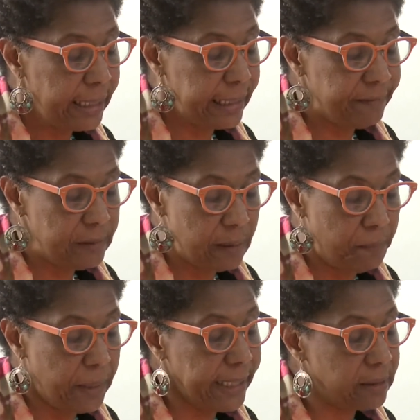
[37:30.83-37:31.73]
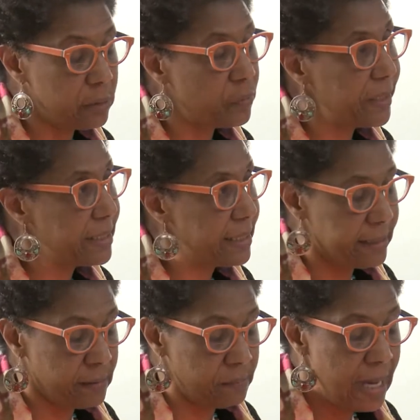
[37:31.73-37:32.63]
given to blatant
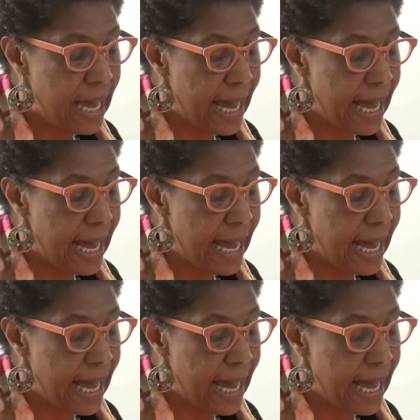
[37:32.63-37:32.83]
racism,